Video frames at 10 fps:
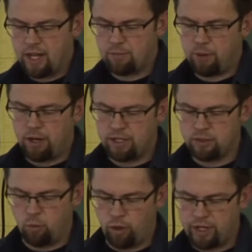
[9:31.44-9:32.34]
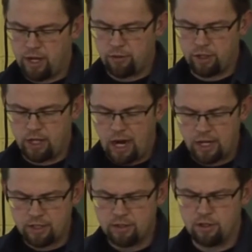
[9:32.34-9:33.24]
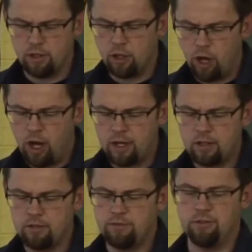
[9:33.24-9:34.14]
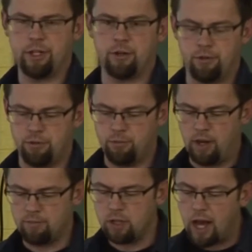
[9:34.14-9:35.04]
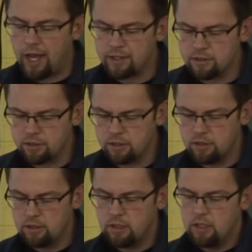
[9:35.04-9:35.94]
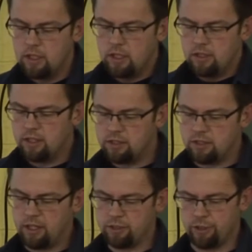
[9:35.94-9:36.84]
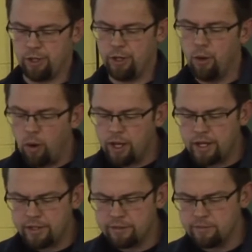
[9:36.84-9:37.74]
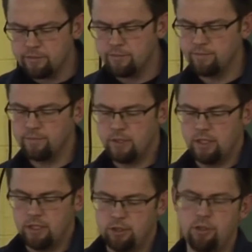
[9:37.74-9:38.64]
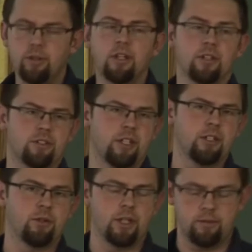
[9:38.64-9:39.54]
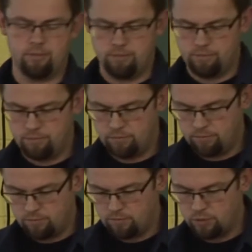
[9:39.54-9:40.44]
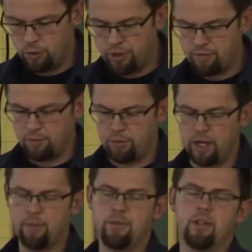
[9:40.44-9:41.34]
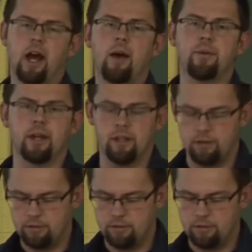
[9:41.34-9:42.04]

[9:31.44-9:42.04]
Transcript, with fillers: deck parties, working out in the garden, the lawn, flicker through my blinds. These things are annoying. Two years into it, don't even bring up the topic.